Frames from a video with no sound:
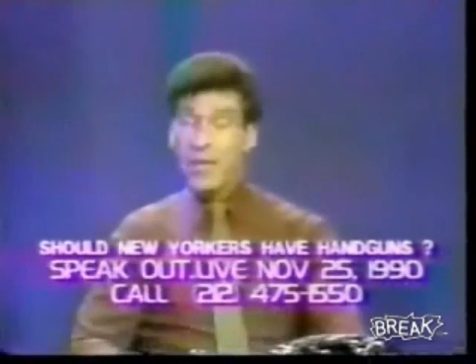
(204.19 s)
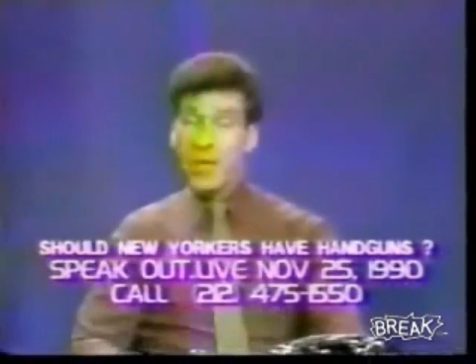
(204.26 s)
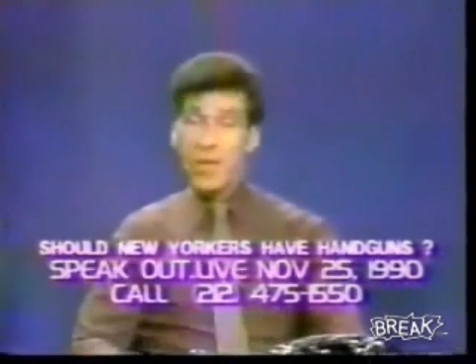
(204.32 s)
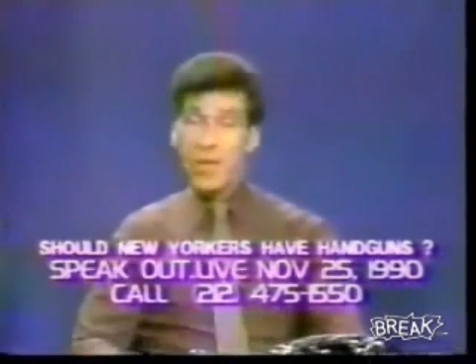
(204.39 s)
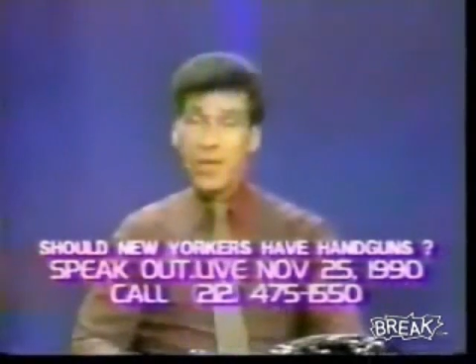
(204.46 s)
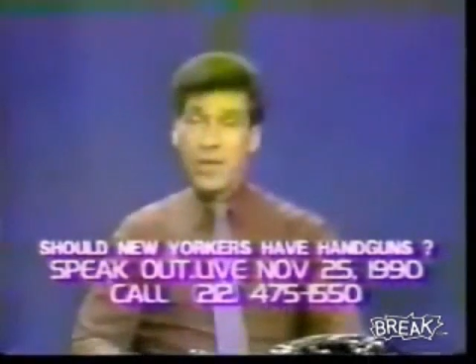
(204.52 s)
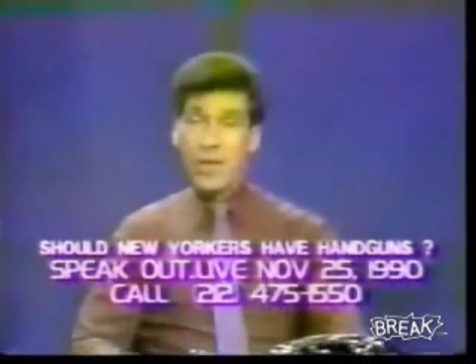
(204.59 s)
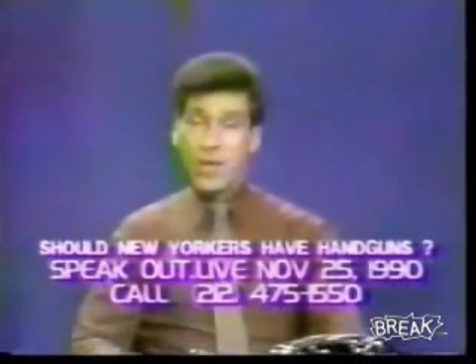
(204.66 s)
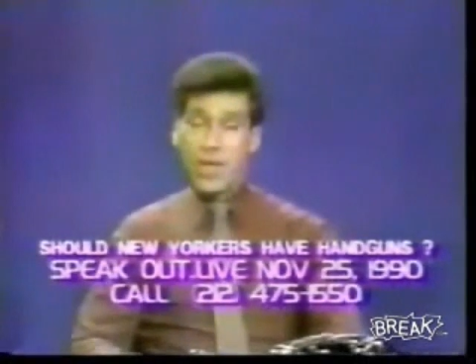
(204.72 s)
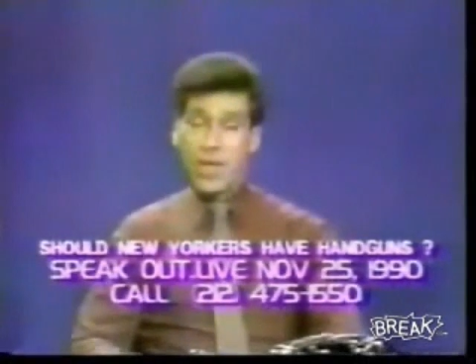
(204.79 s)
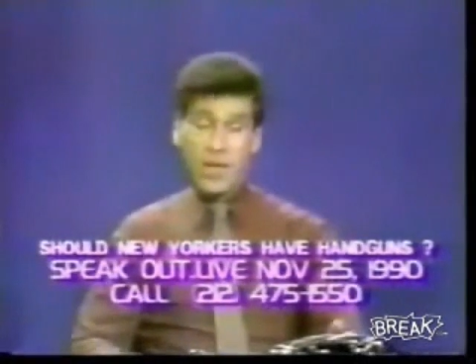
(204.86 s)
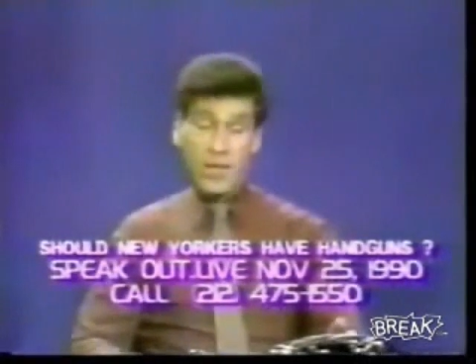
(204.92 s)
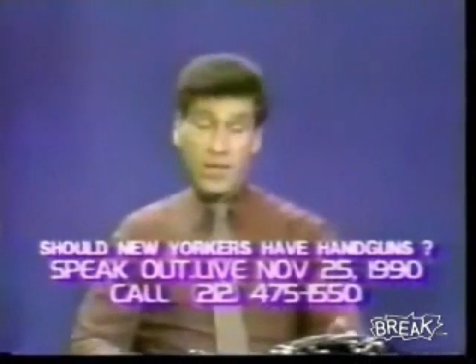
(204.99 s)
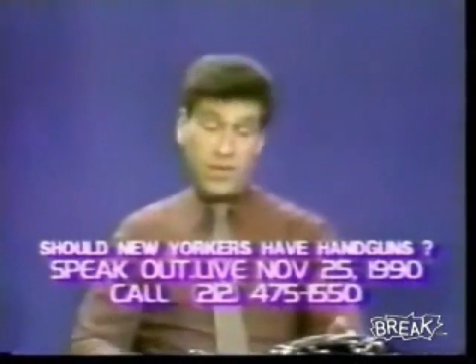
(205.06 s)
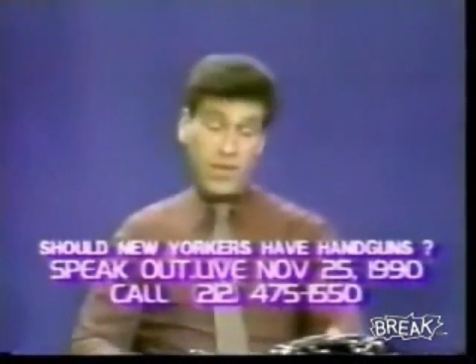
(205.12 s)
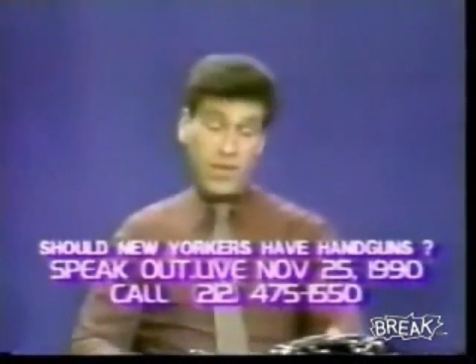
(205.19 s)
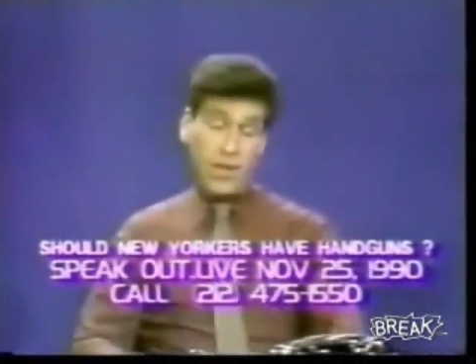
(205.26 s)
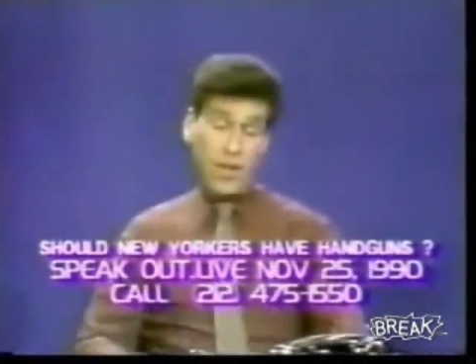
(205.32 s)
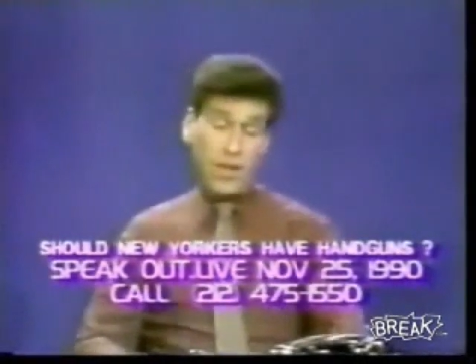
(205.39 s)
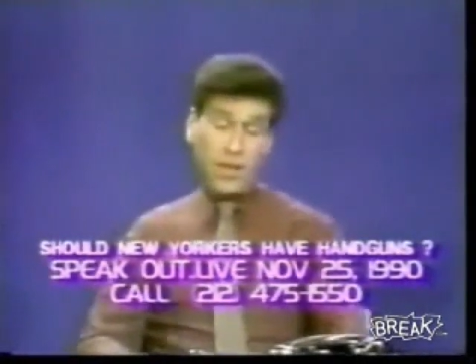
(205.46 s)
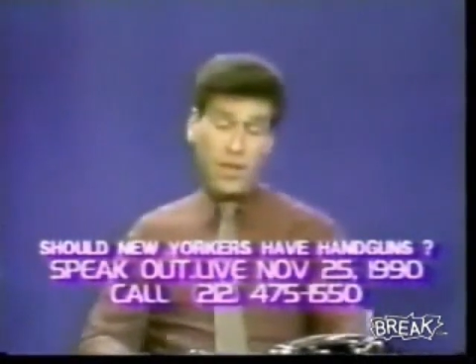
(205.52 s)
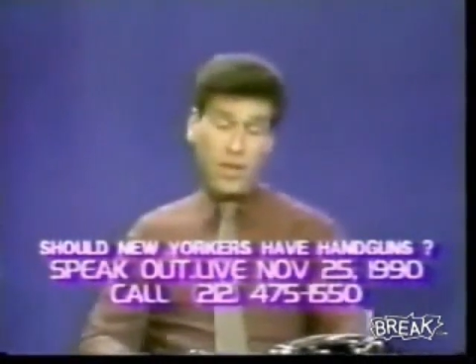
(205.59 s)
It's it's
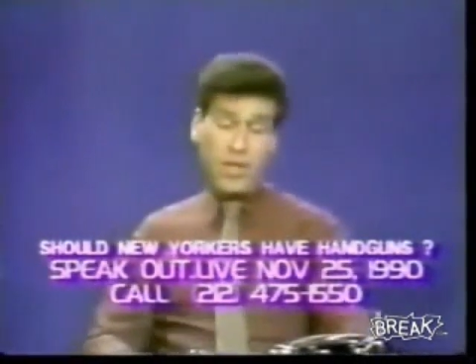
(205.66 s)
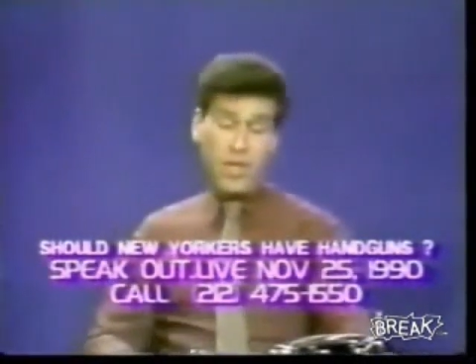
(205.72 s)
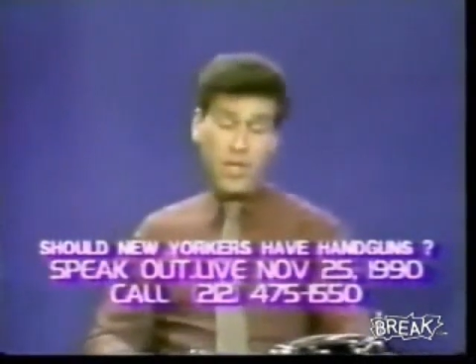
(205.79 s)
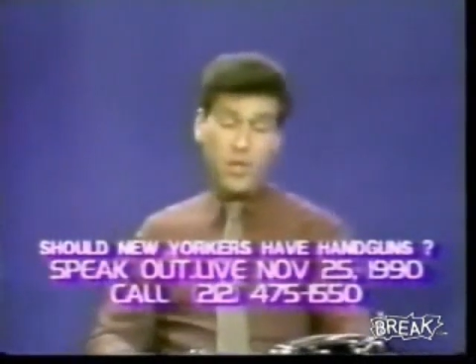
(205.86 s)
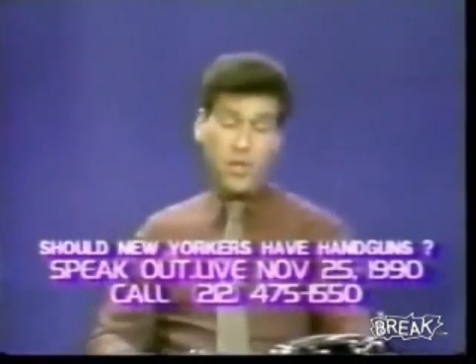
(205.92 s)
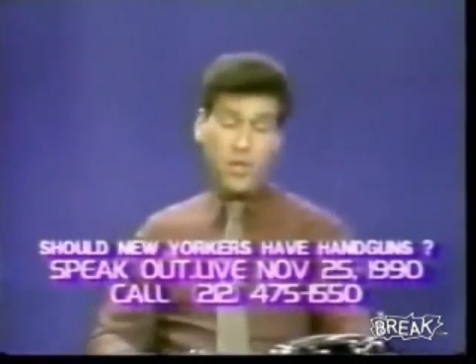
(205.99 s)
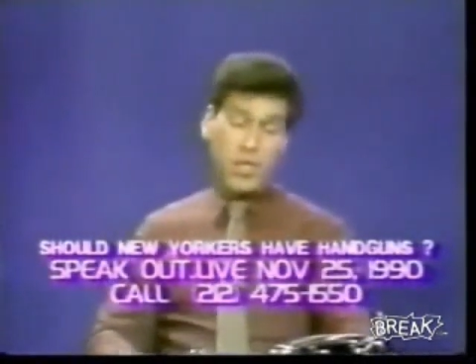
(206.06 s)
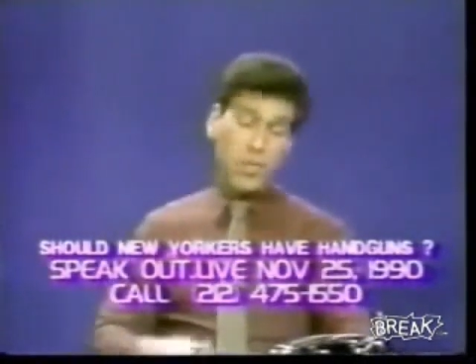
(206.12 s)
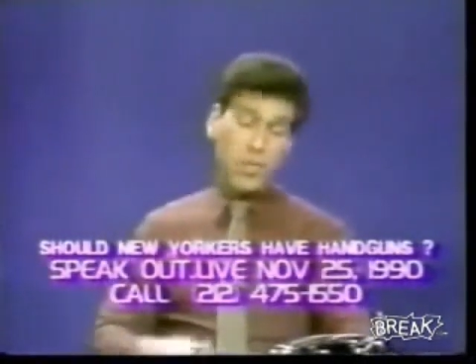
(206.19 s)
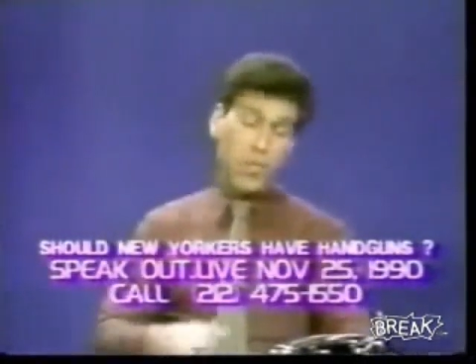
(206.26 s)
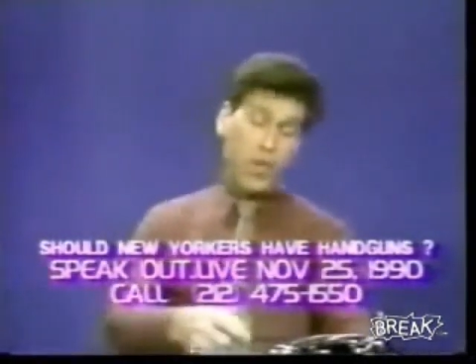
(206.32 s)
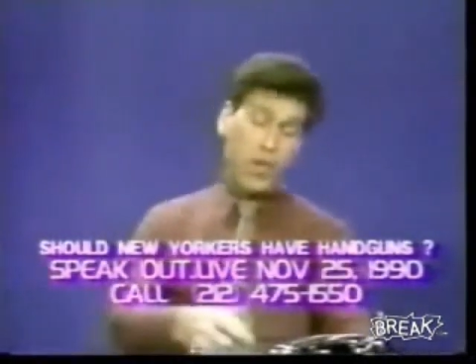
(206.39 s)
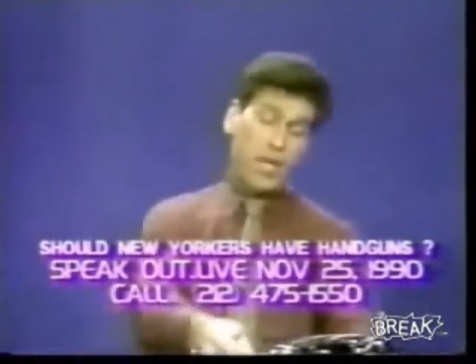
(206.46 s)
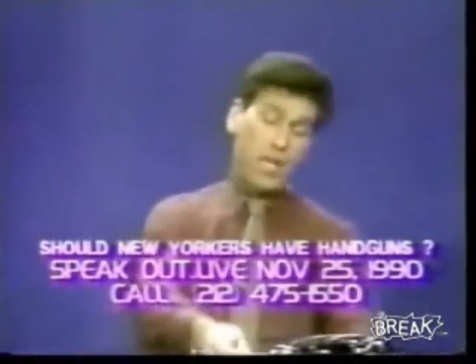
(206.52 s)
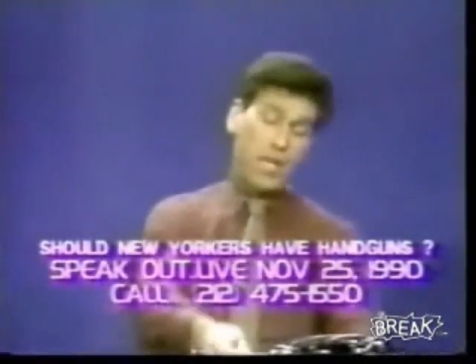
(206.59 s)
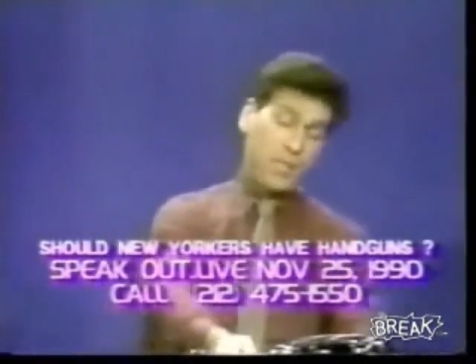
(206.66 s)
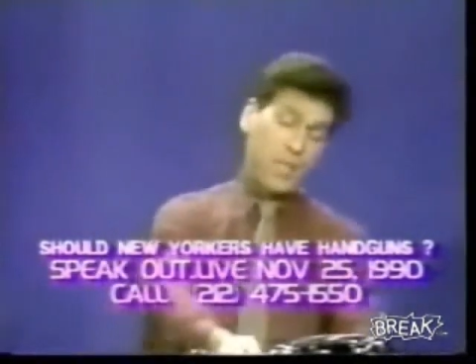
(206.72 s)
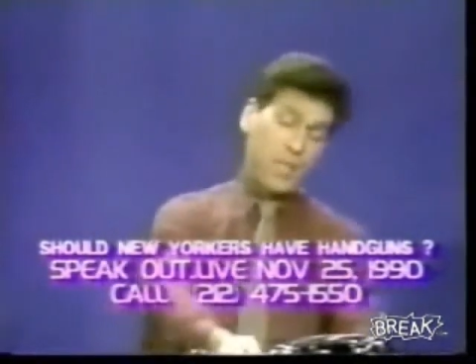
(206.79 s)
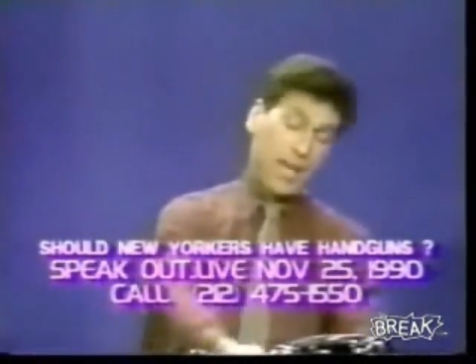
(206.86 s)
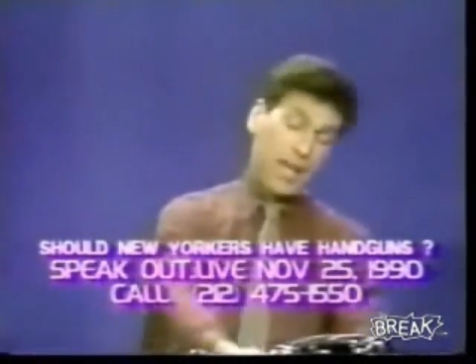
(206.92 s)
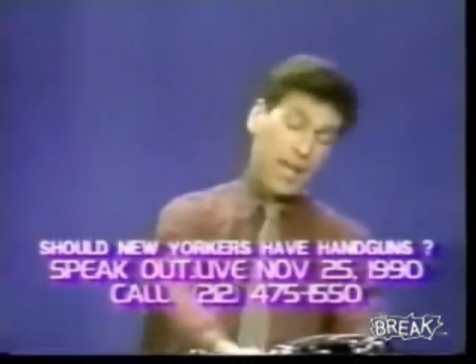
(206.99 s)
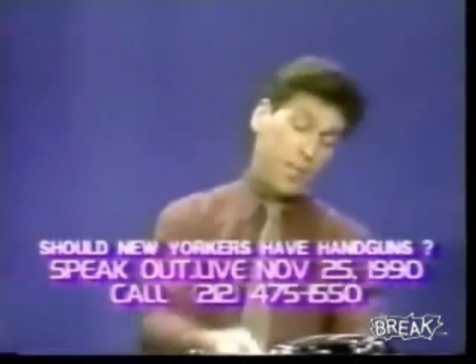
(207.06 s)
that's you know that's an interesting point
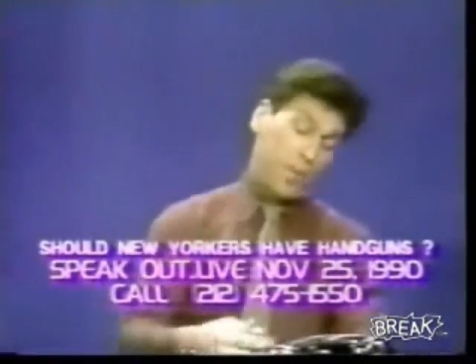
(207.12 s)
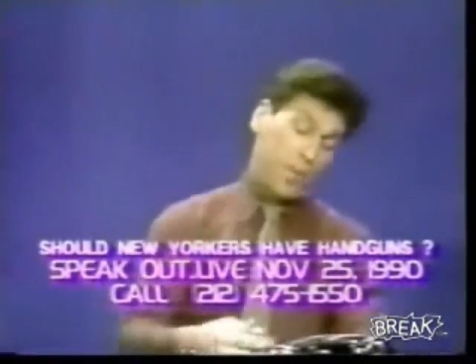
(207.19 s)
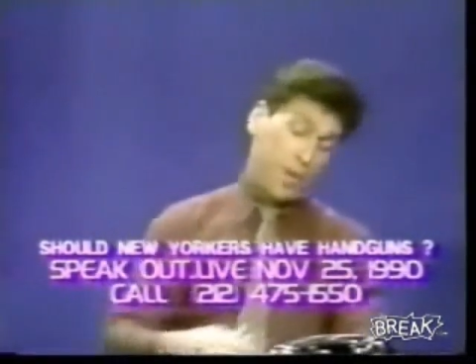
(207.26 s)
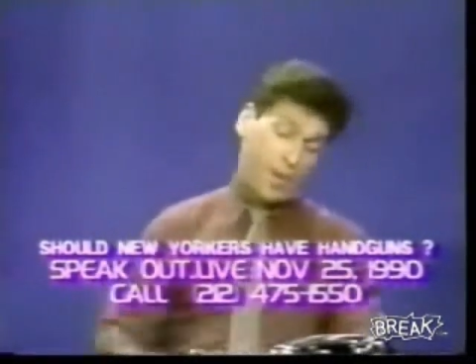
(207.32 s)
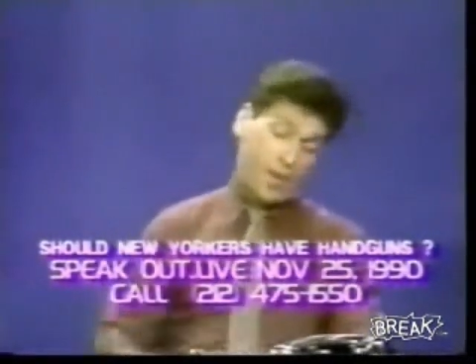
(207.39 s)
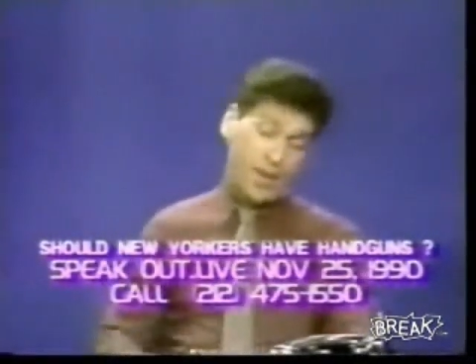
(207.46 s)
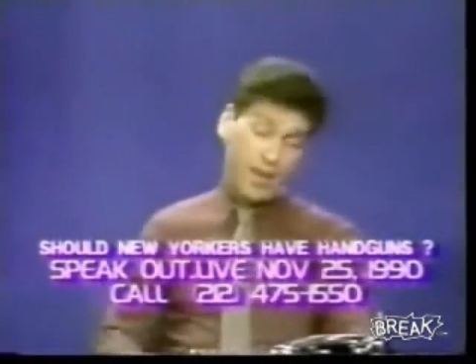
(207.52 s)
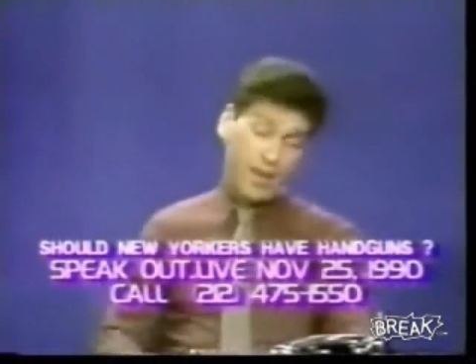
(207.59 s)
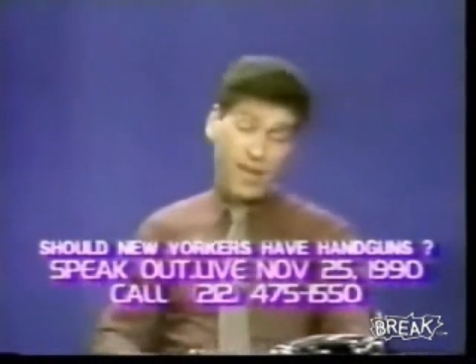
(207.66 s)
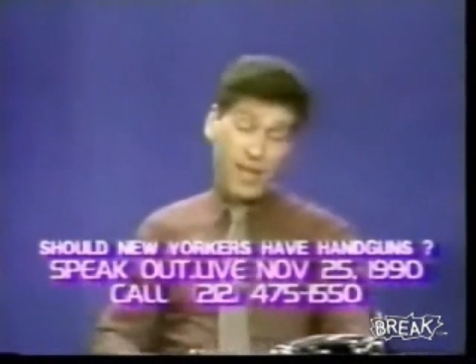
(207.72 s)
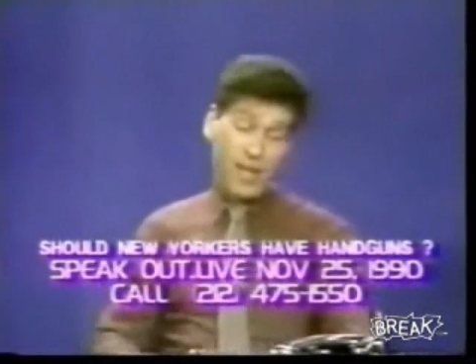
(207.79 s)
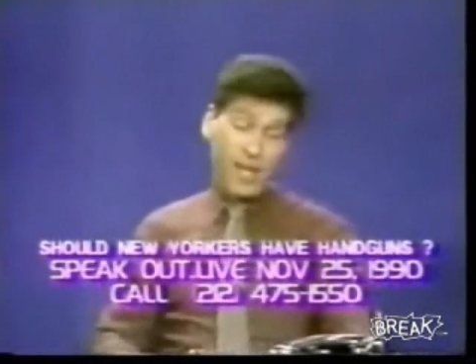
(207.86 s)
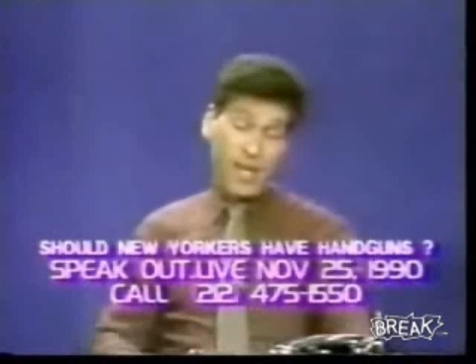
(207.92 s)
he's making, but uh,